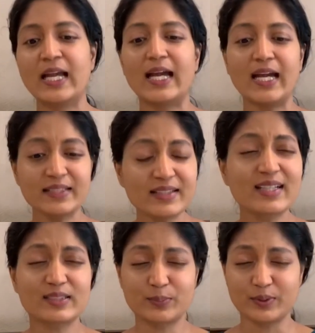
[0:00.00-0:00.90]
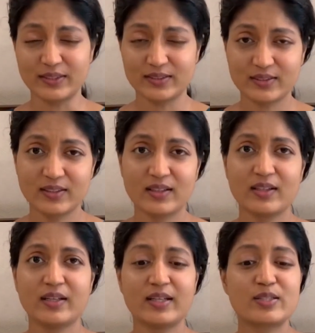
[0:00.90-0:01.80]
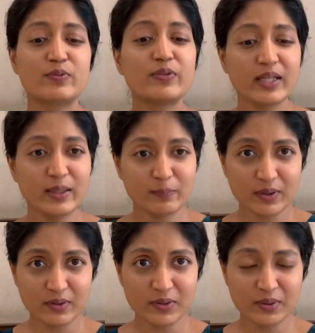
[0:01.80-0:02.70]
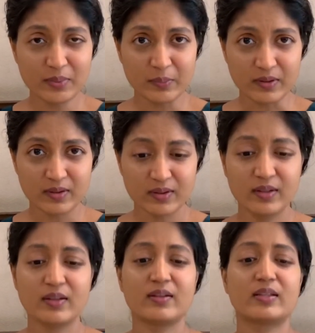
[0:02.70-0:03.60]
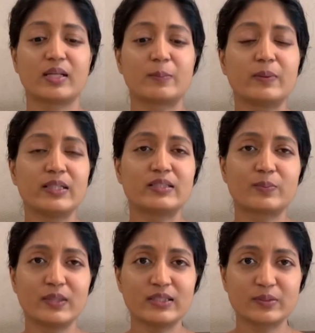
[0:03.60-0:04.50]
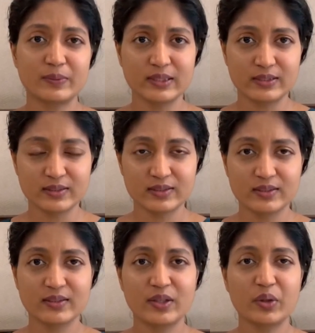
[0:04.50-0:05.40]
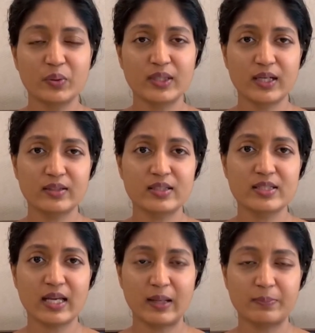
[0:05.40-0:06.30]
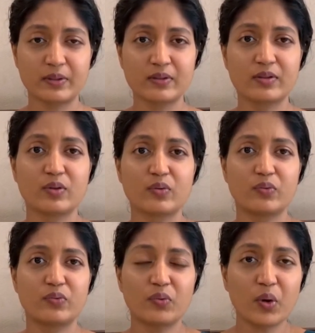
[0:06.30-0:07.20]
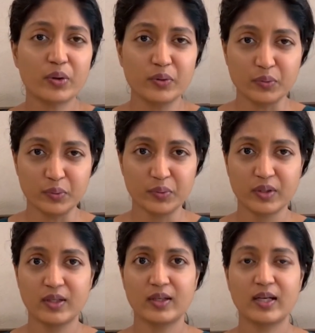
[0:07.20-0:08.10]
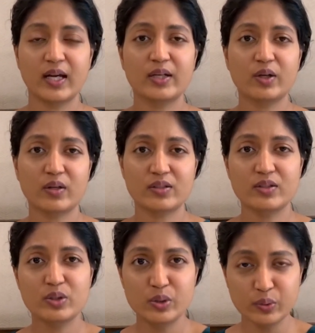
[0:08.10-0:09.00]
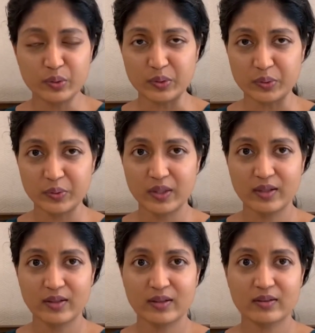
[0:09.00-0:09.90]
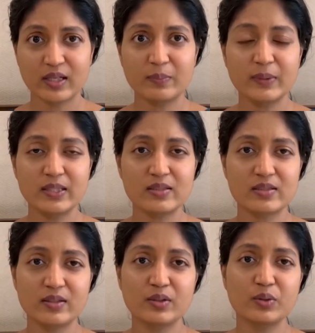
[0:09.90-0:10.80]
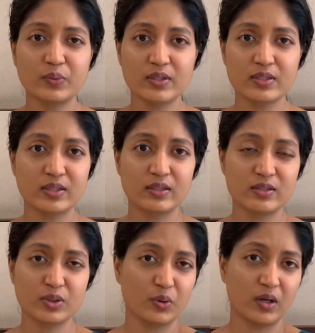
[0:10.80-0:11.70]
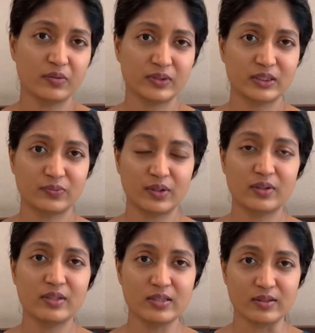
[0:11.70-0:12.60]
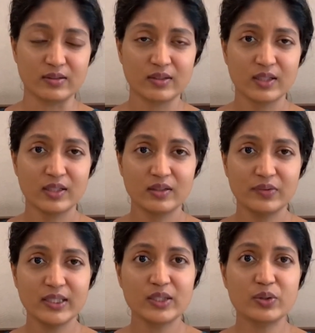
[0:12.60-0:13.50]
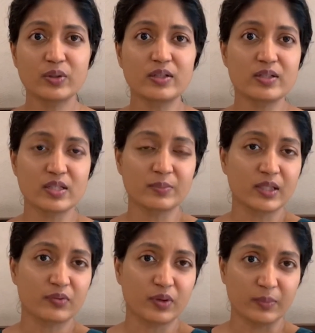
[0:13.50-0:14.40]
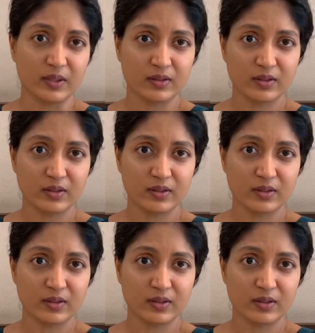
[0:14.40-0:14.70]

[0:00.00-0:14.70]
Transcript: And the last point, it's very important to remember that please, please, please know that this happened for you and not to you. That means the universe did this to all of us for a reason. We need to learn something from it.